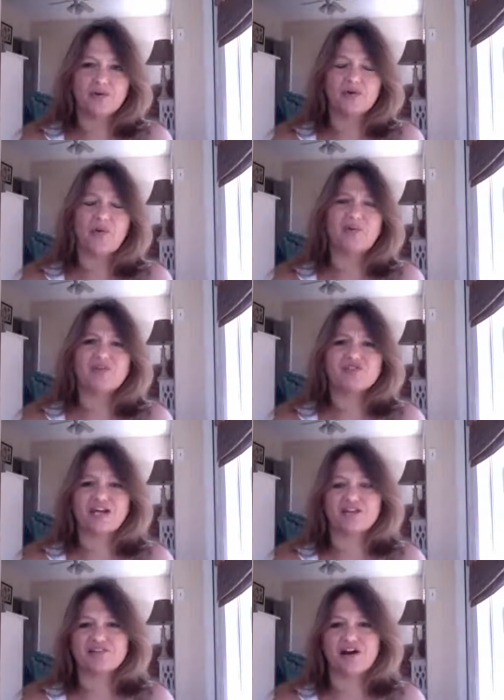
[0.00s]
No, I wasn't out
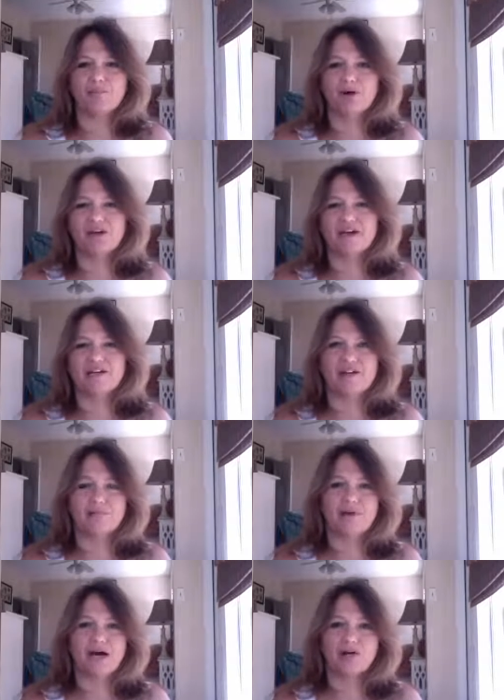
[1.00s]
of town Monday. I ended up
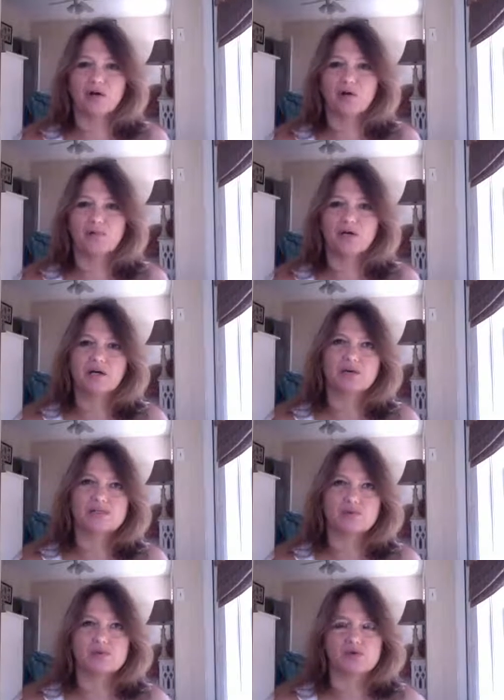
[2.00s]
not going because
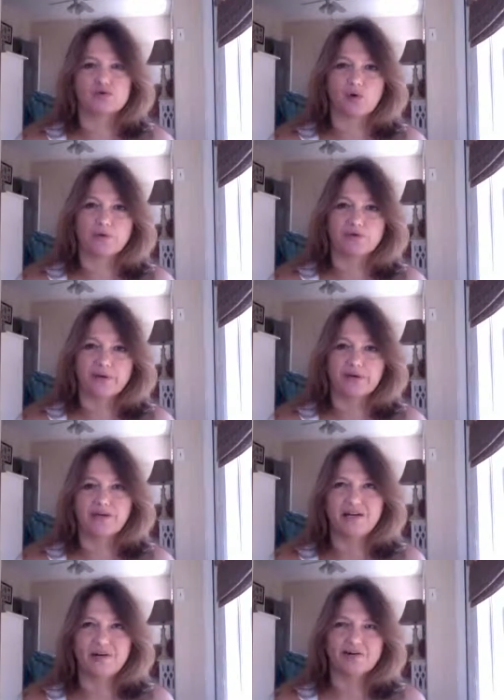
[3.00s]
there was a storm threatening
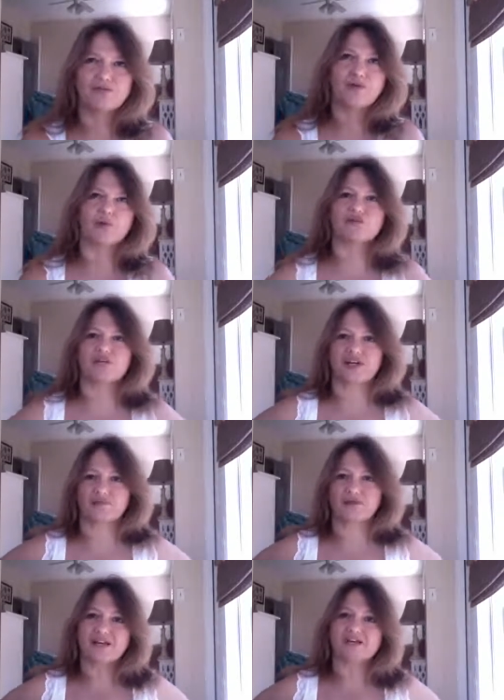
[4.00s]
here, and of course it never
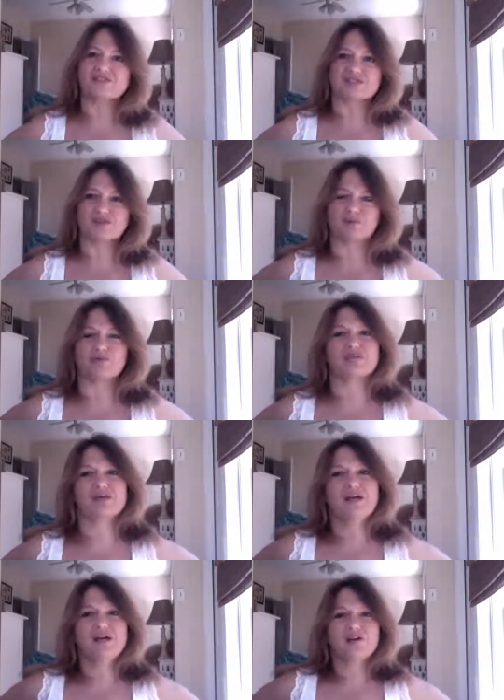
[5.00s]
hit us, so it was
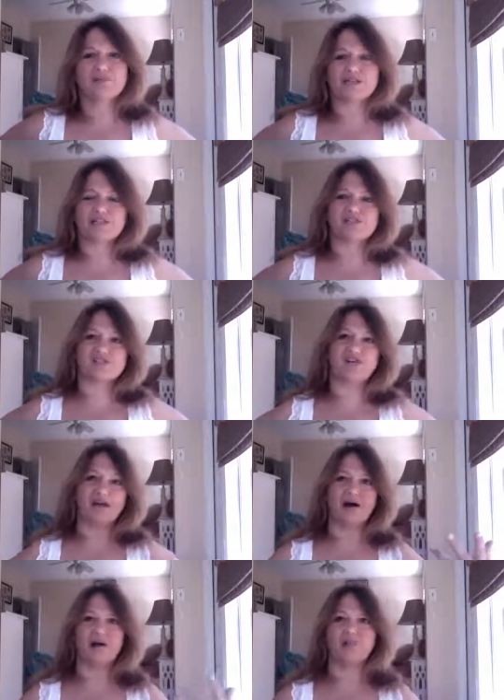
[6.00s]
completely sunny
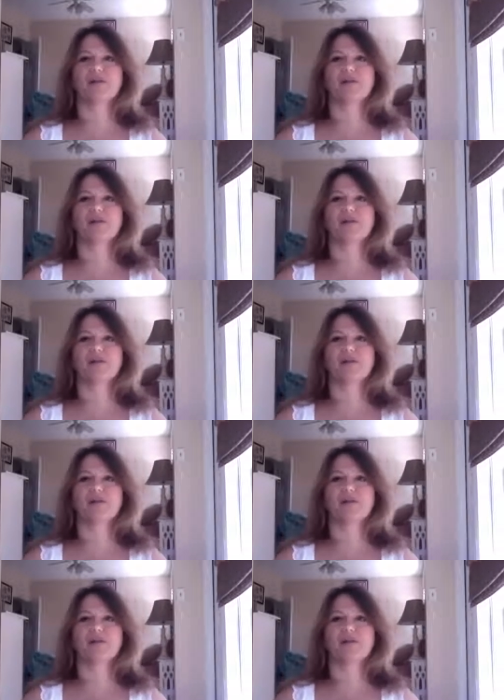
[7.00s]
out.